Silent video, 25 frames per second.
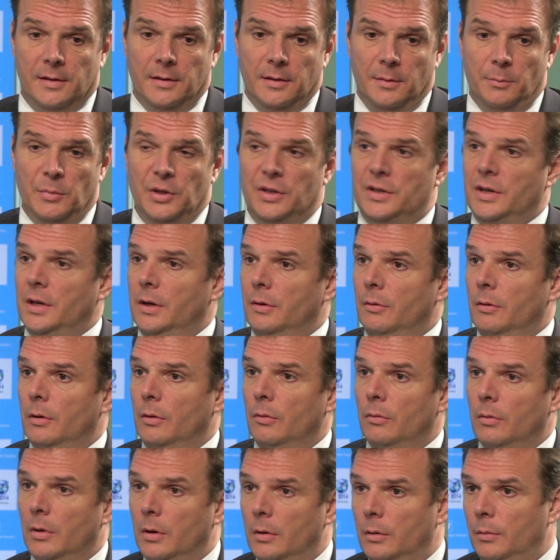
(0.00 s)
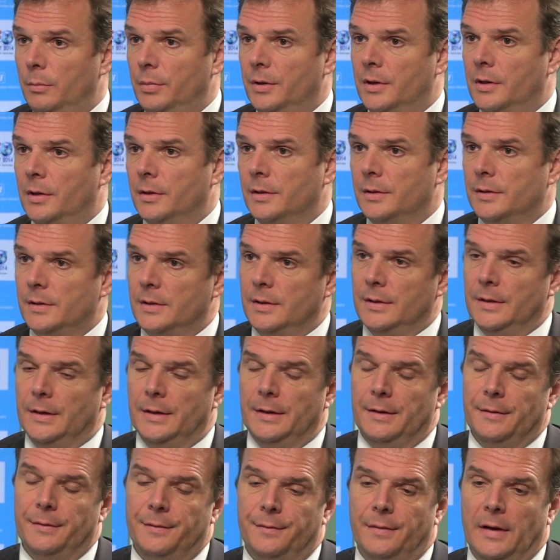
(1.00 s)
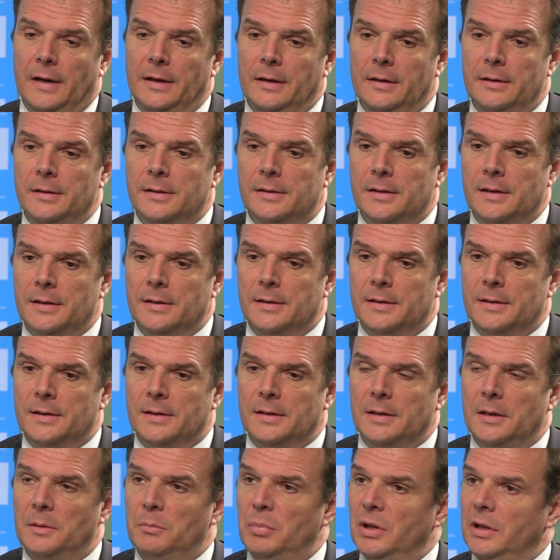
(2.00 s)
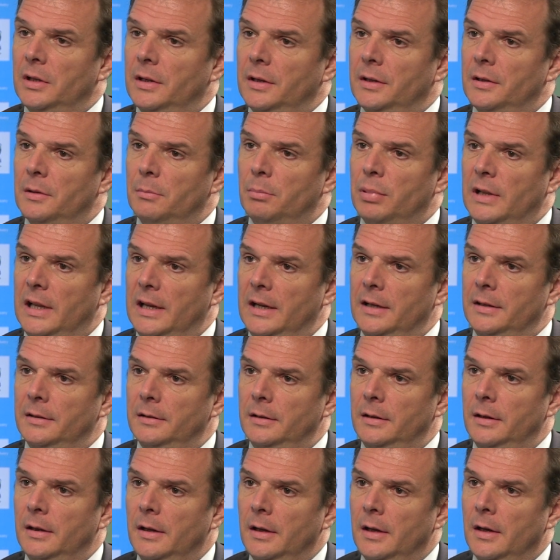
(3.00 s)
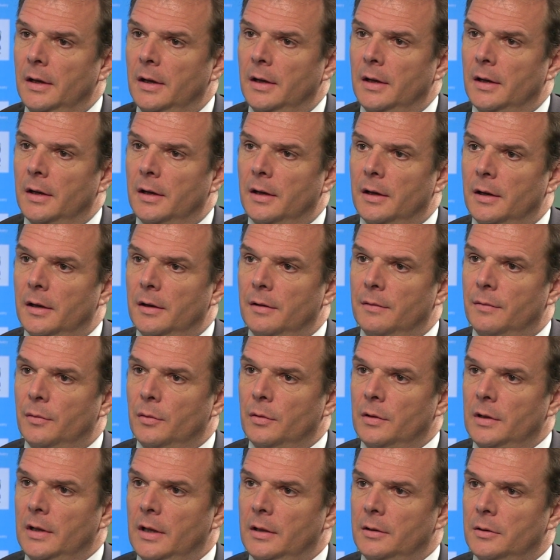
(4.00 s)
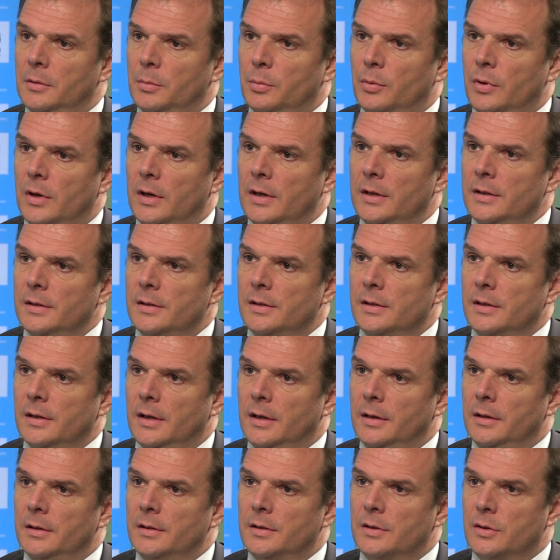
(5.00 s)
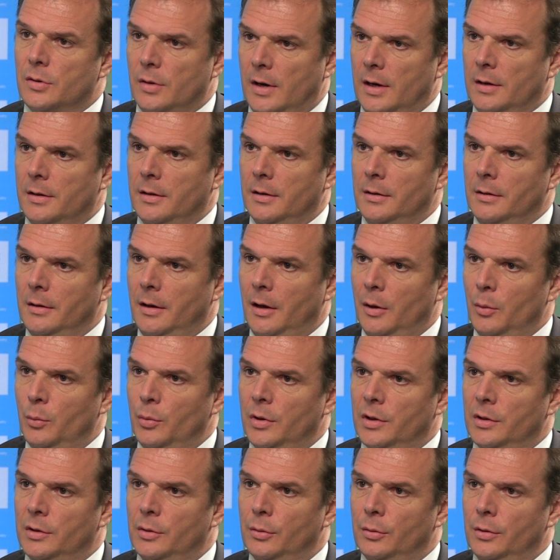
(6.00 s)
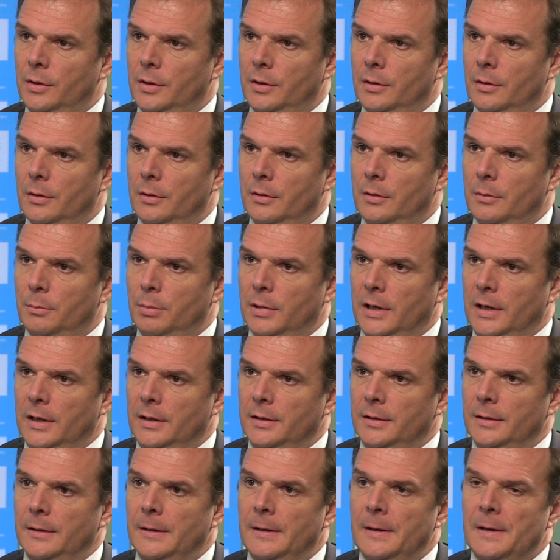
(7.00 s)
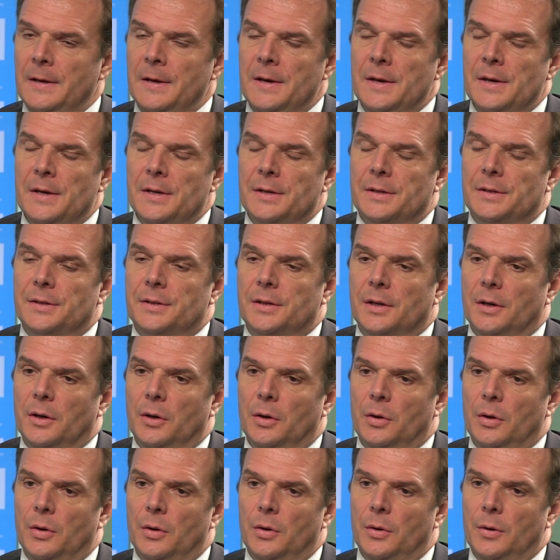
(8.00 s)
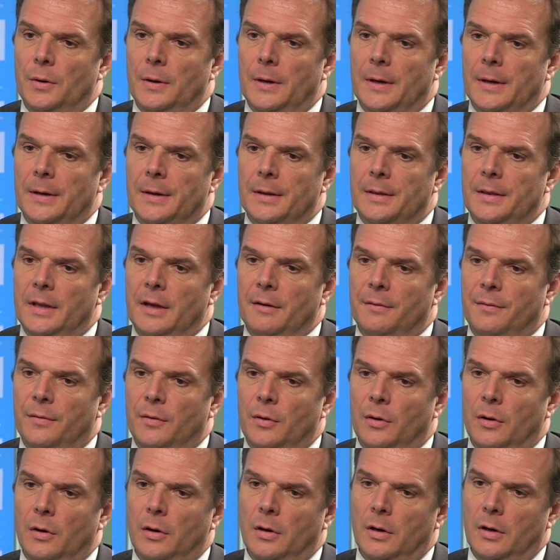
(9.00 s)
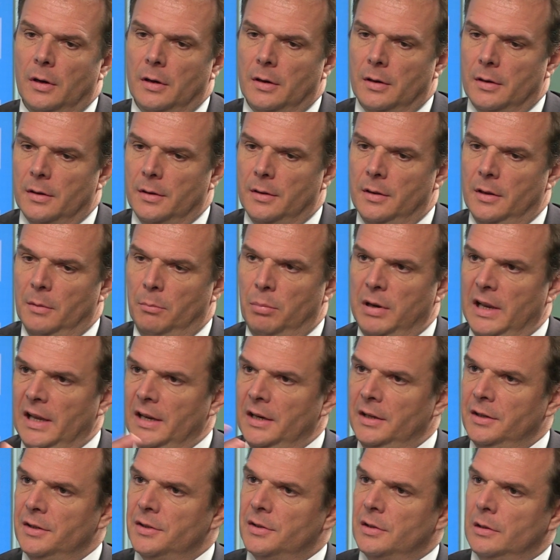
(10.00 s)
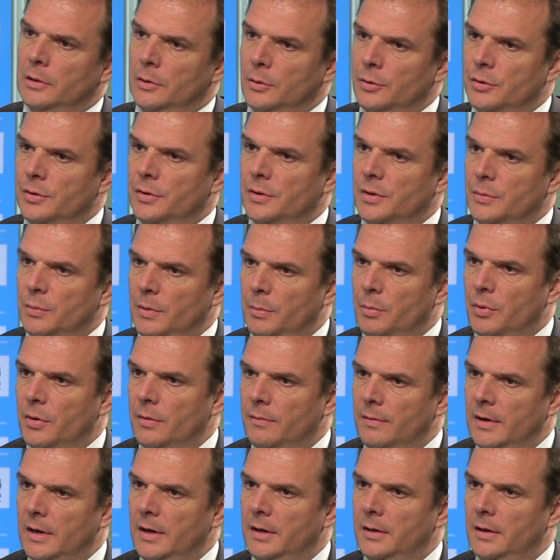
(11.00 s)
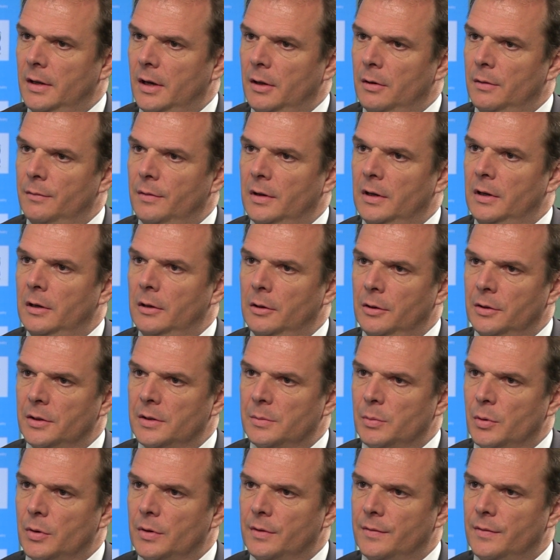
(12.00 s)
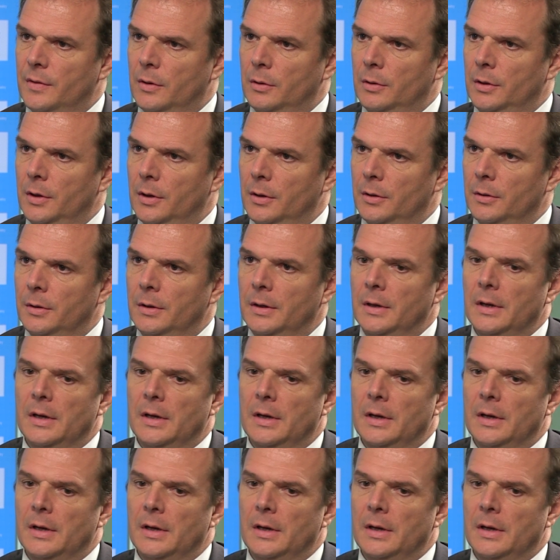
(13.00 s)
a material role because finance is building the plan for the enterprise and is tracking how we are doing on the plan. So therefore, the planning solutions we provide out of analytics portfolio